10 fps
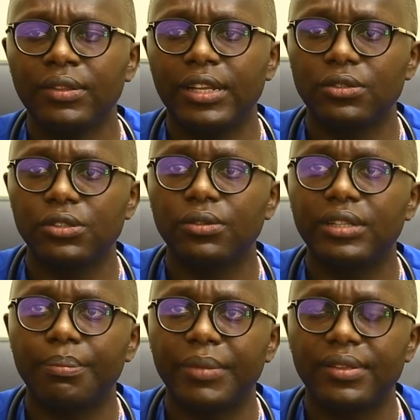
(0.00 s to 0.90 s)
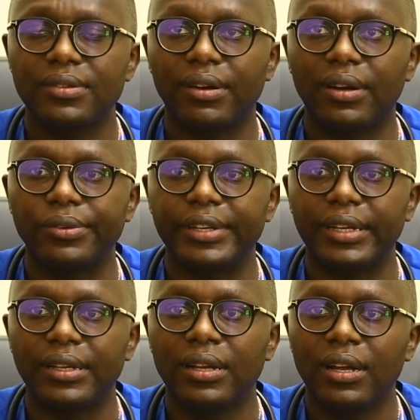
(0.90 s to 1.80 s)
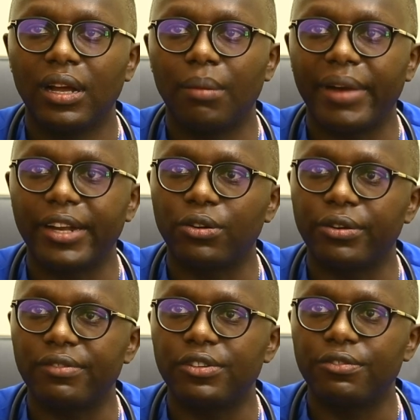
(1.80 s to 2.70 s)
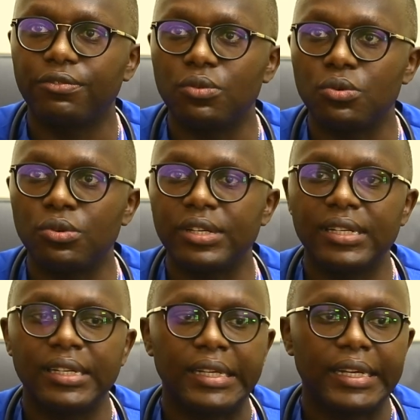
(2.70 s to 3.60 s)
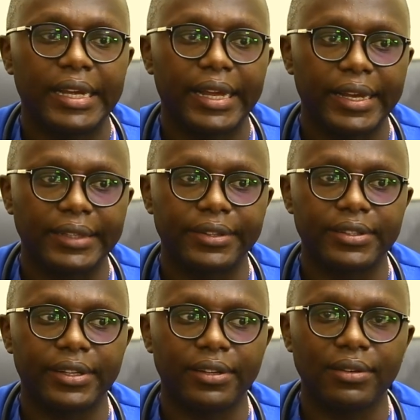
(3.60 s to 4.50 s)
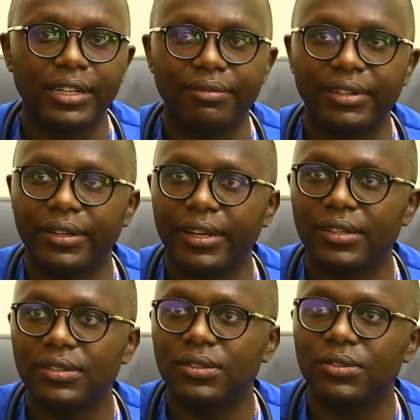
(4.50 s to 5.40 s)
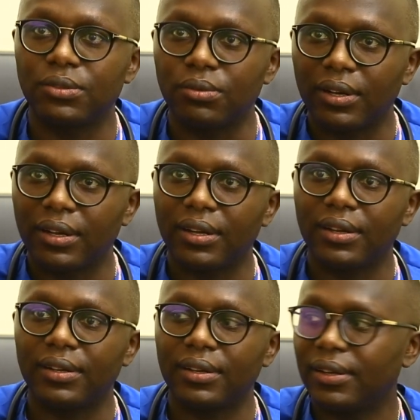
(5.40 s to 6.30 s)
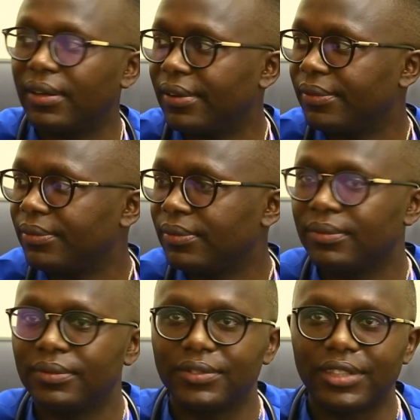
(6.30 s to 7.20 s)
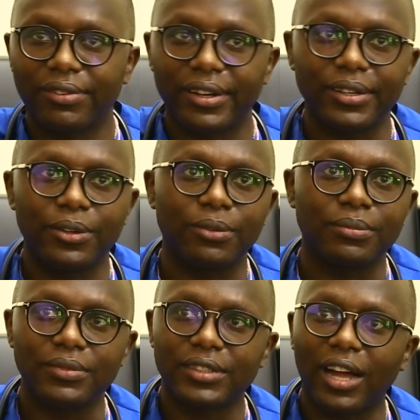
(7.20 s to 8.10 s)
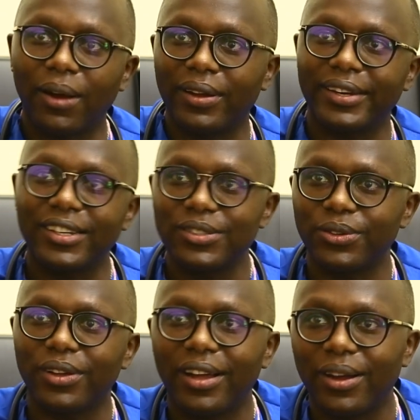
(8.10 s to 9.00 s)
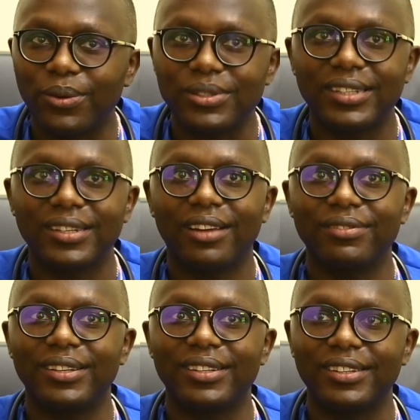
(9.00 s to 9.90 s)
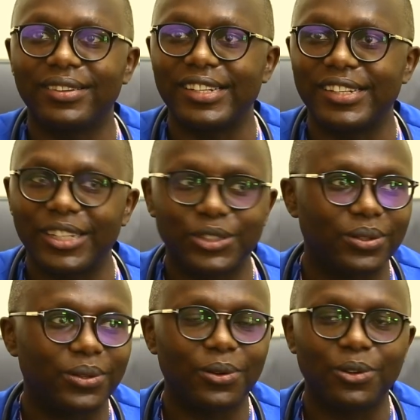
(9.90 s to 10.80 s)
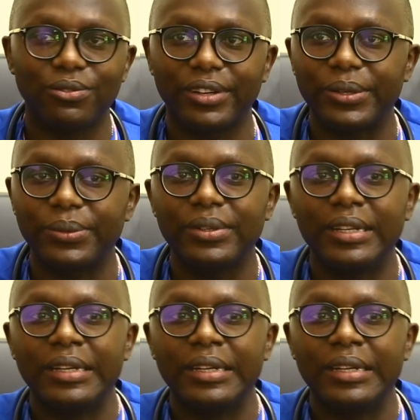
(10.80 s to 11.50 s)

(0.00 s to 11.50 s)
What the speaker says: There's also the myth surrounding microwaved food and living next to a Safaricom tower next to your house and having radiation all over you.